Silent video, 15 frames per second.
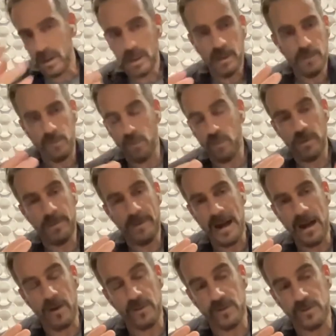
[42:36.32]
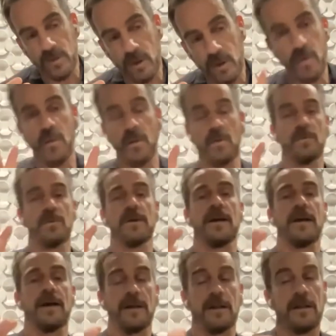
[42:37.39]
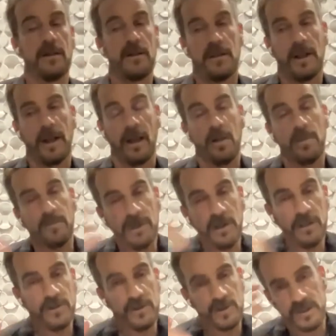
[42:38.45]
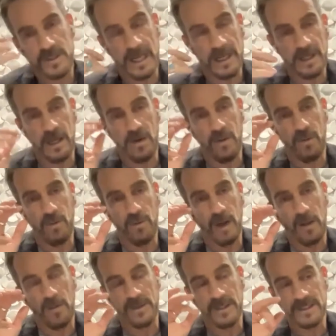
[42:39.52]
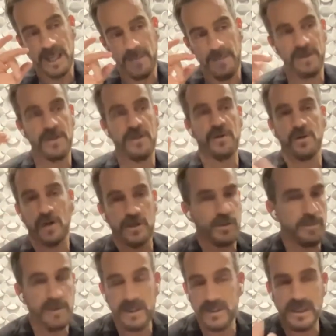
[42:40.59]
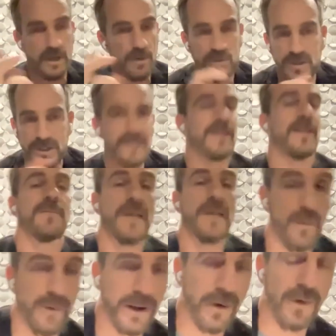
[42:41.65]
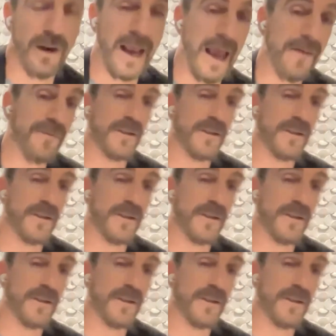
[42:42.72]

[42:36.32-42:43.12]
more about, oh, uh, help me understand how, how things happen in your country, because I don't see them that way, or I haven't